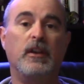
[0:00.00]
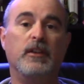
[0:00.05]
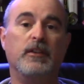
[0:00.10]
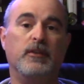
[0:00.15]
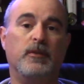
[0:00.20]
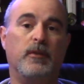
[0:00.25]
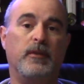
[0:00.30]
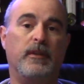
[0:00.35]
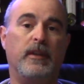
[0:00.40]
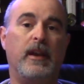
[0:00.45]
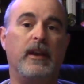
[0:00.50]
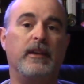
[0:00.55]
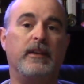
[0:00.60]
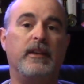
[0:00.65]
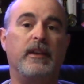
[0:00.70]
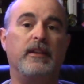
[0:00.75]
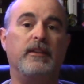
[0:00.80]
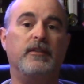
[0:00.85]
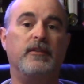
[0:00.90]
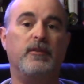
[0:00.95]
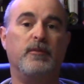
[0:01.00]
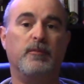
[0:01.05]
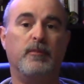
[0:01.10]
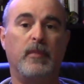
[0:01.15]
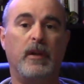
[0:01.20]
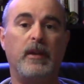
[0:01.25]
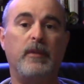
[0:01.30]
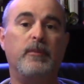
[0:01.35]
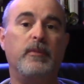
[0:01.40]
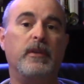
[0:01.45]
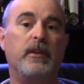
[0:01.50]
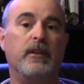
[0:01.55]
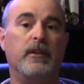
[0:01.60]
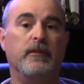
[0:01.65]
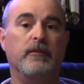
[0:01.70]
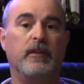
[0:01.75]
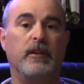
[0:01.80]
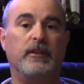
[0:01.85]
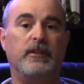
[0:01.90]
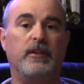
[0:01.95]
So in that case, you might be
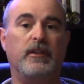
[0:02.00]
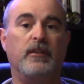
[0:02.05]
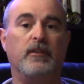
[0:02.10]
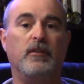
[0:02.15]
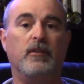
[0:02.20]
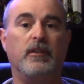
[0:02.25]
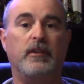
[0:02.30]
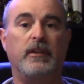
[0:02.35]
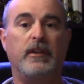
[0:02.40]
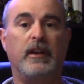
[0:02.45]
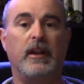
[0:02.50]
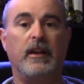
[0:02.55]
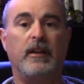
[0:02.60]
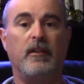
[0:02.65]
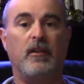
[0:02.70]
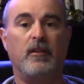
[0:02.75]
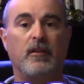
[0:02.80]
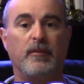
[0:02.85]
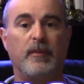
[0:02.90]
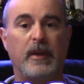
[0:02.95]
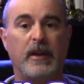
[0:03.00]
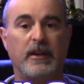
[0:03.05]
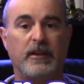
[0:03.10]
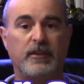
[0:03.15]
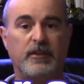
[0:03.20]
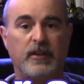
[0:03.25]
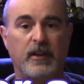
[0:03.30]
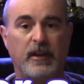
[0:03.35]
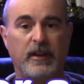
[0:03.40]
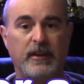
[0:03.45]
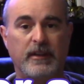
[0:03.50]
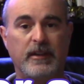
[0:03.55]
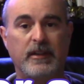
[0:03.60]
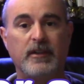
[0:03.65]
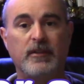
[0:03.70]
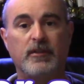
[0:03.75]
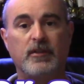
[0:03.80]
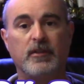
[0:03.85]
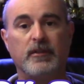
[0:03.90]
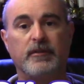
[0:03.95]
interested in looking at our managed IT
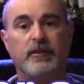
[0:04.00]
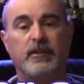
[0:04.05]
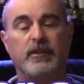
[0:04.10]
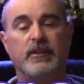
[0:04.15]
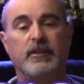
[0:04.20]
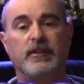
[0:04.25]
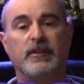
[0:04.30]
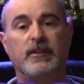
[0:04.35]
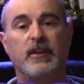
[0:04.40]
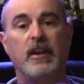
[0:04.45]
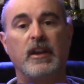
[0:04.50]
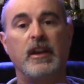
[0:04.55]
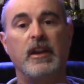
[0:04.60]
services,